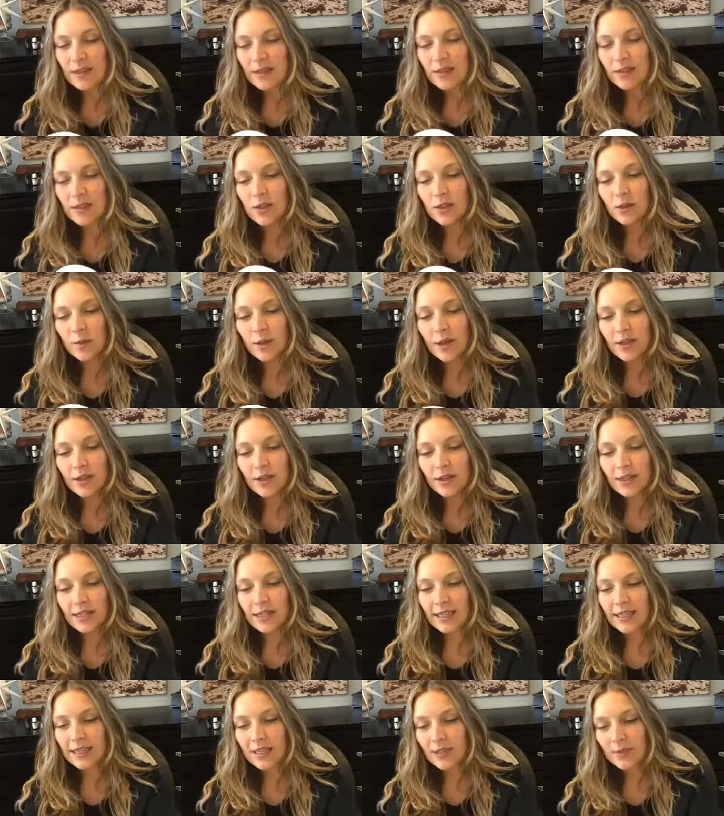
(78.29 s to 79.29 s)
So what you're
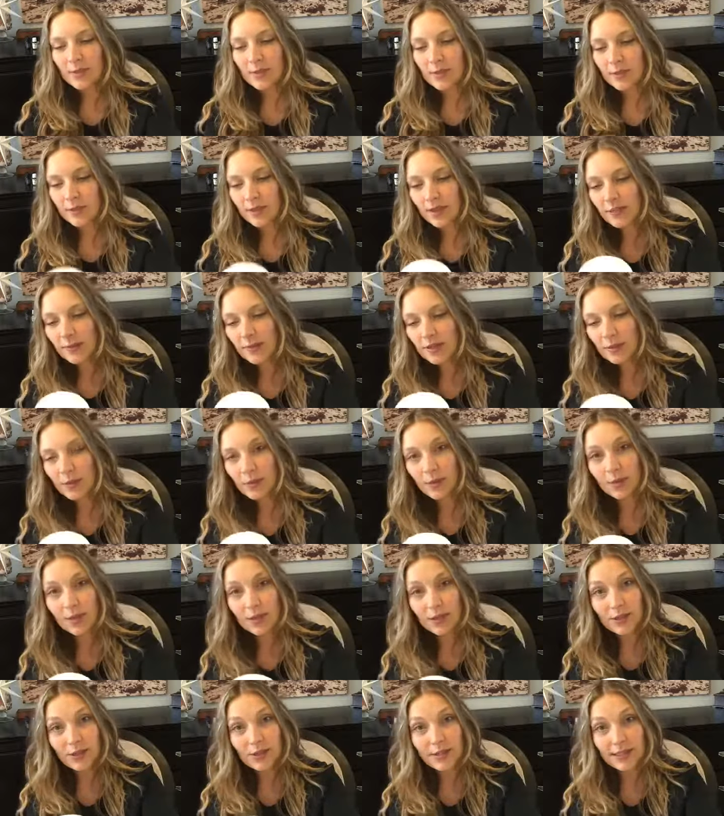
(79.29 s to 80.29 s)
going to do is pretty much
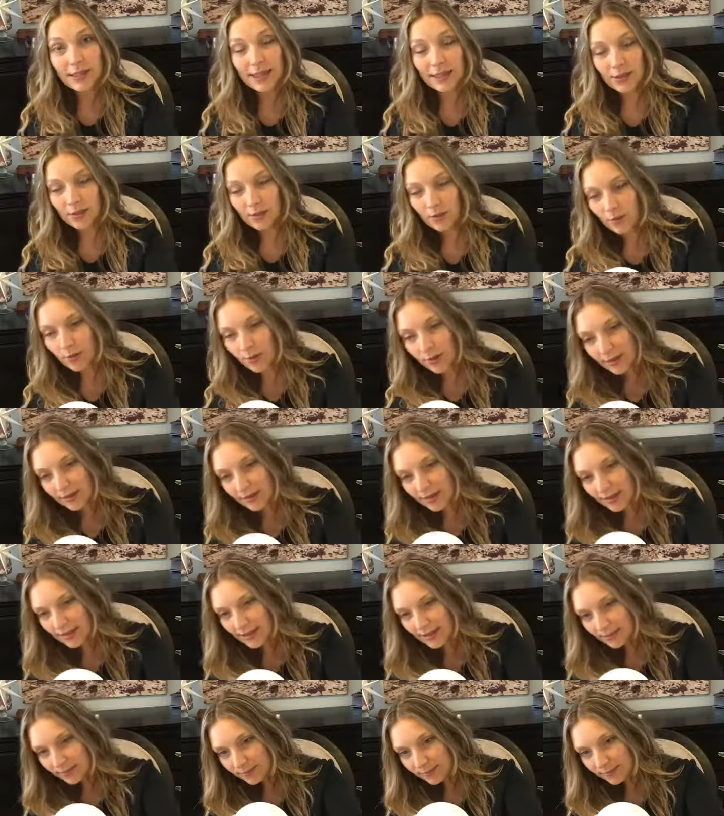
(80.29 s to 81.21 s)
put in your essential oils.